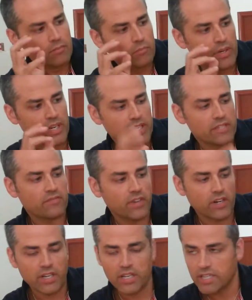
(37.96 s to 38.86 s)
But it's
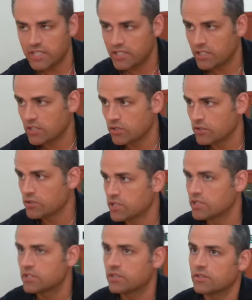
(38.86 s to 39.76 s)
very easy to use.
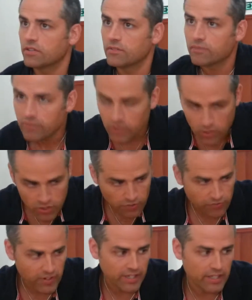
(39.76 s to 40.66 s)
It's
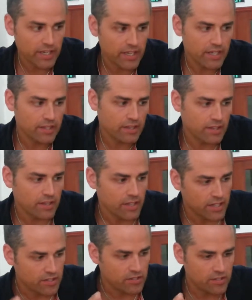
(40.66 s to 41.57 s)
user-friendly.
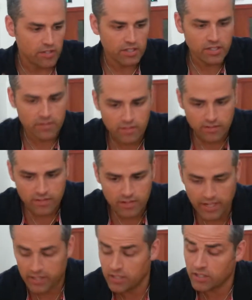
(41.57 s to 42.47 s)
It's
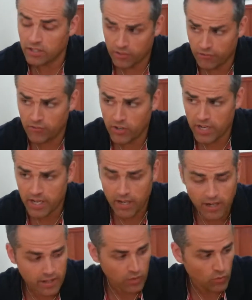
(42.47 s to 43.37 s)
technically free
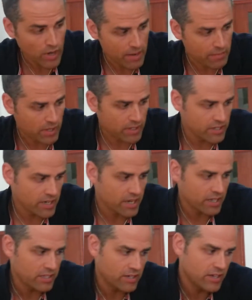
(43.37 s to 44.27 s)
on the web.
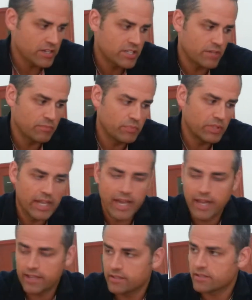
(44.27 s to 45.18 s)
There is some
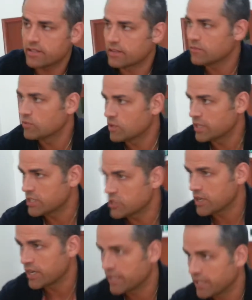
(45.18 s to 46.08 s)
plans where they
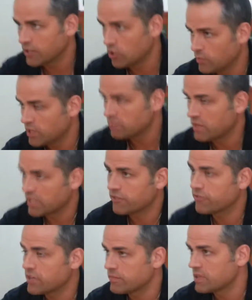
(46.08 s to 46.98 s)
try to get a little bit of money
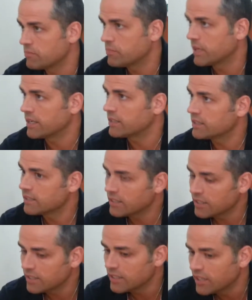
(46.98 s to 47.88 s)
from you, but
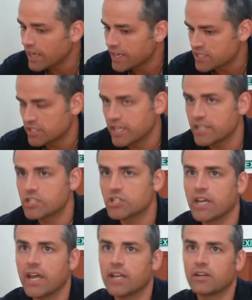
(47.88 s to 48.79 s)
as an
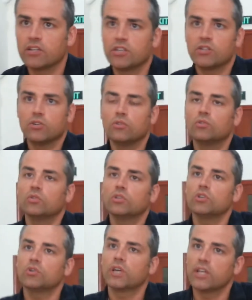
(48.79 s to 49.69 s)
educator, you
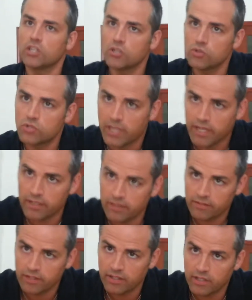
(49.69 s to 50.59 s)
can use it.
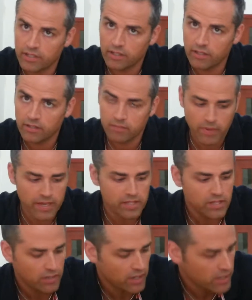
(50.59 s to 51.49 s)
Okay,
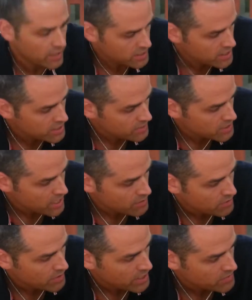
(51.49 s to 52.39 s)
since I'm
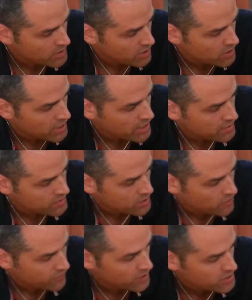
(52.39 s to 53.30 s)
talking about plans, I'll go there.
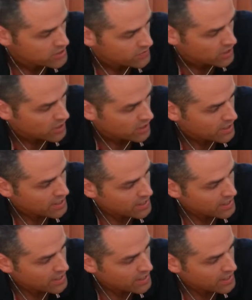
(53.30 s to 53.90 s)
So first of all,